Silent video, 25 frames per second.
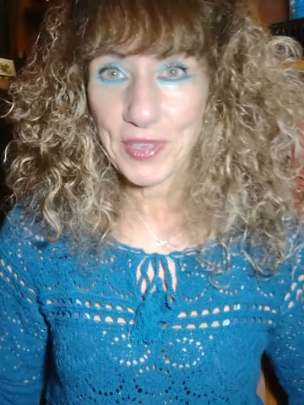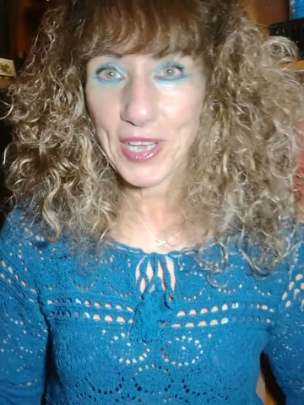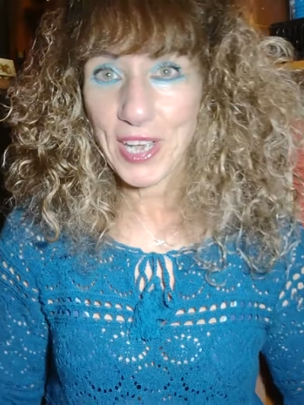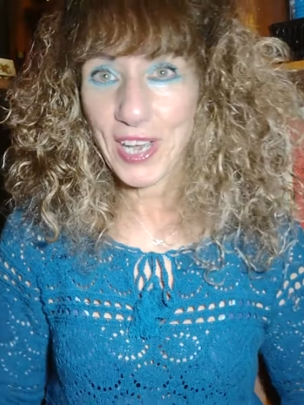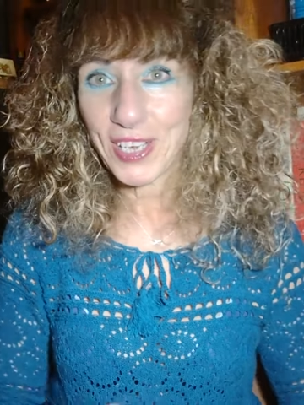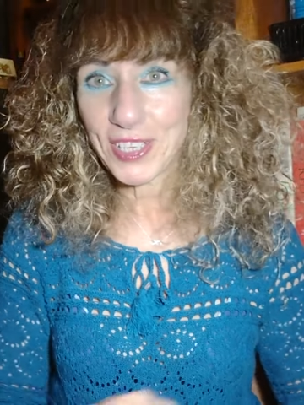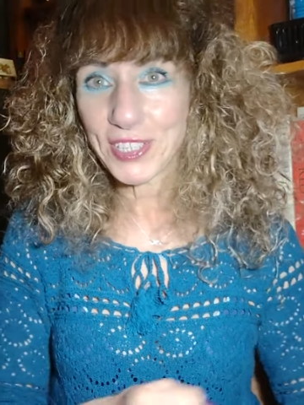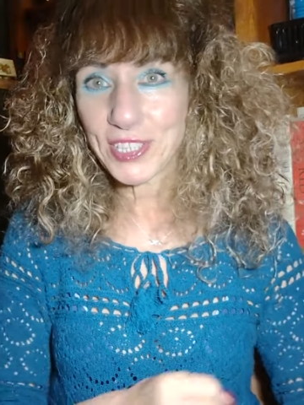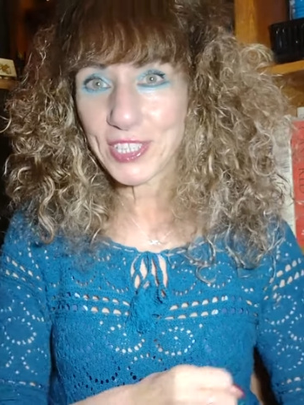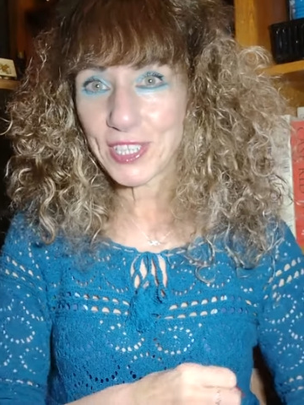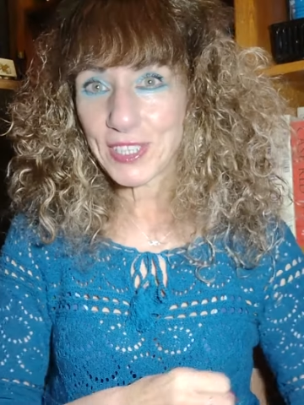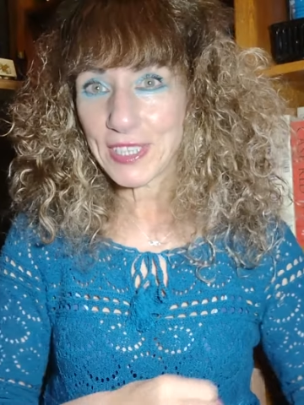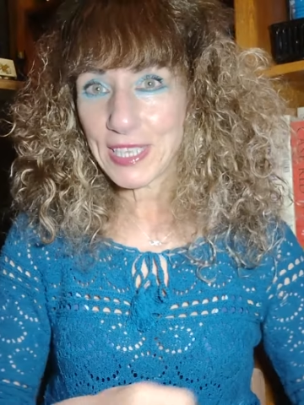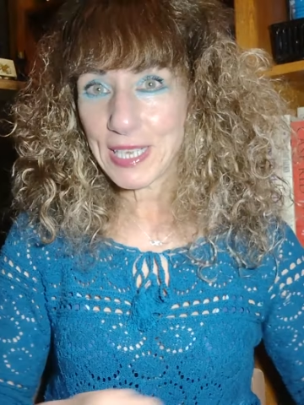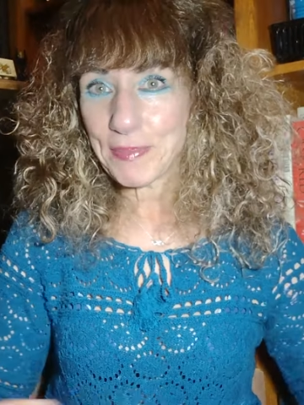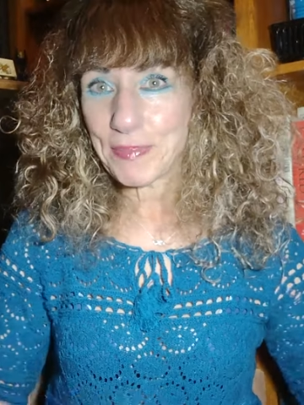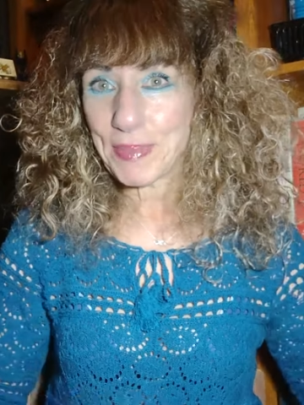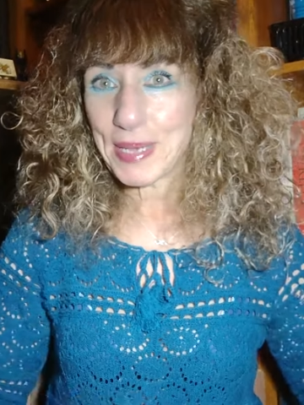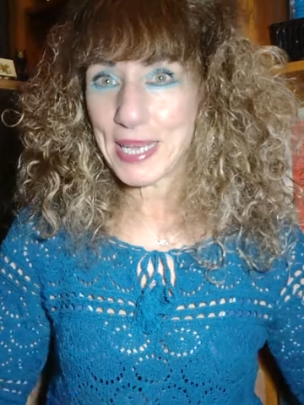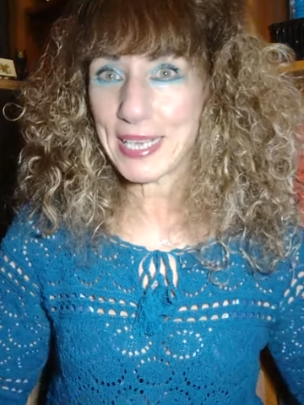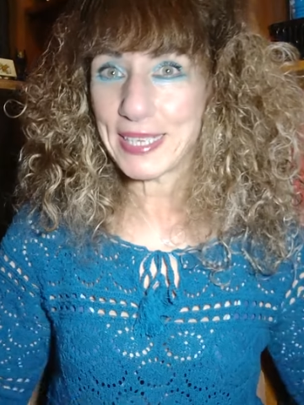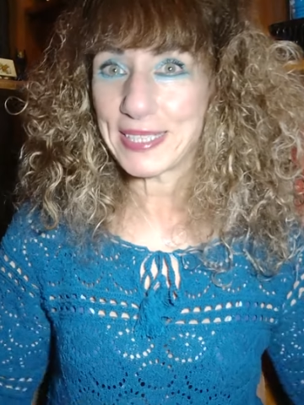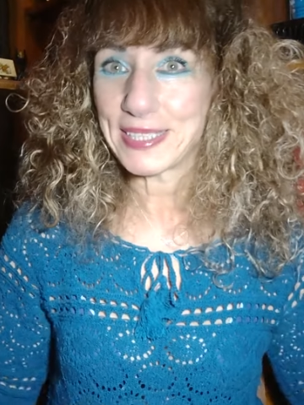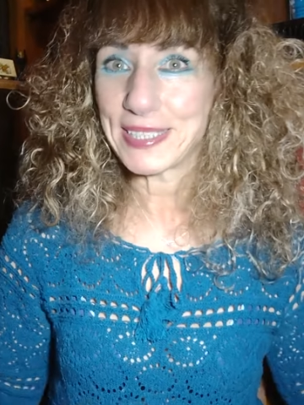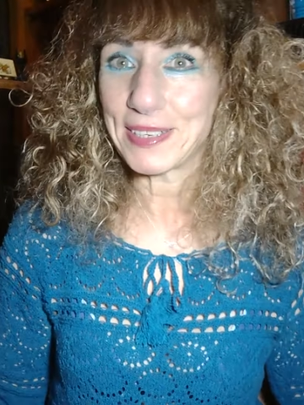Also, they
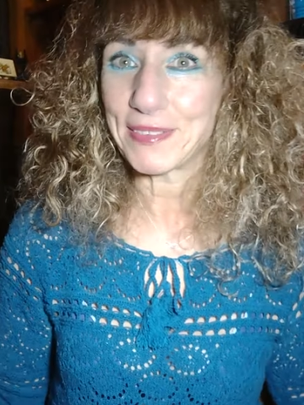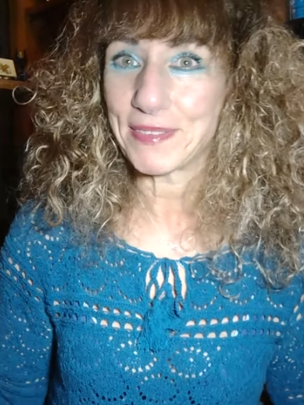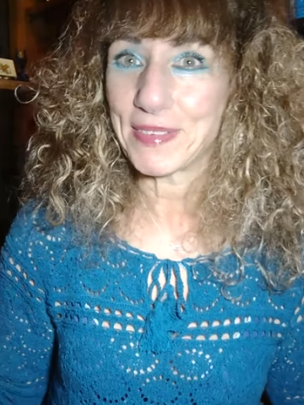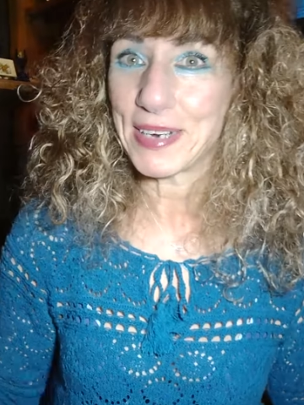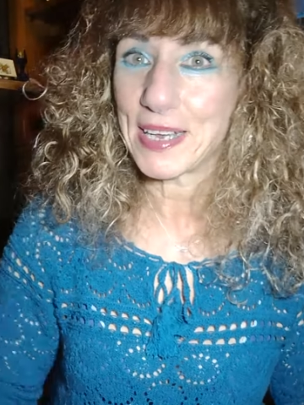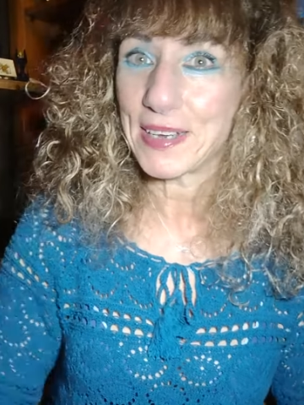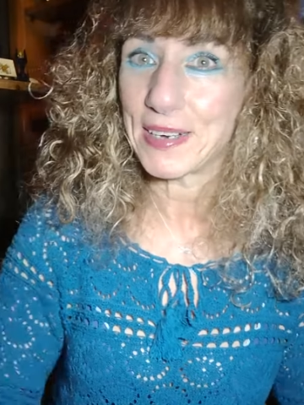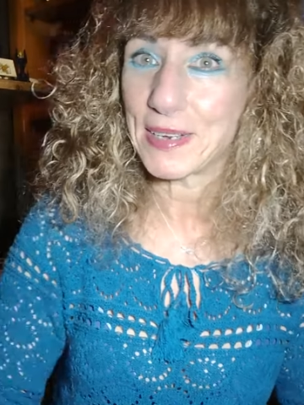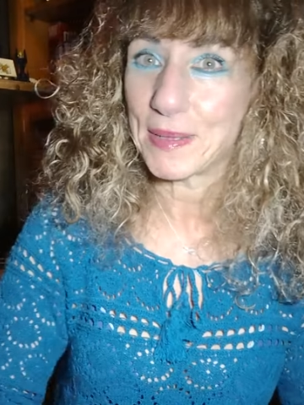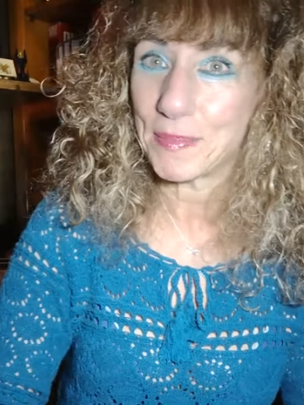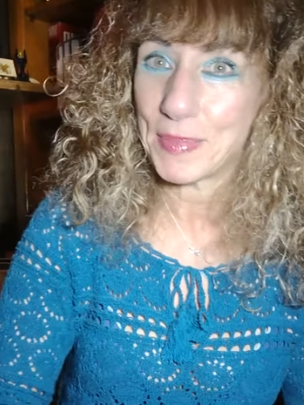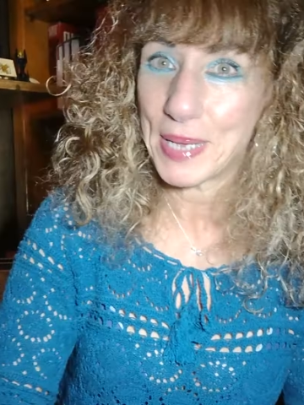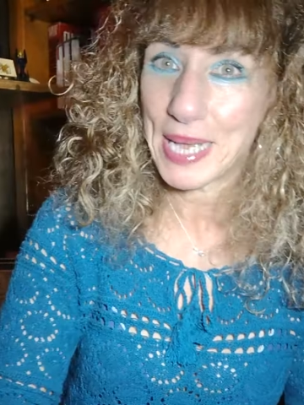pass around a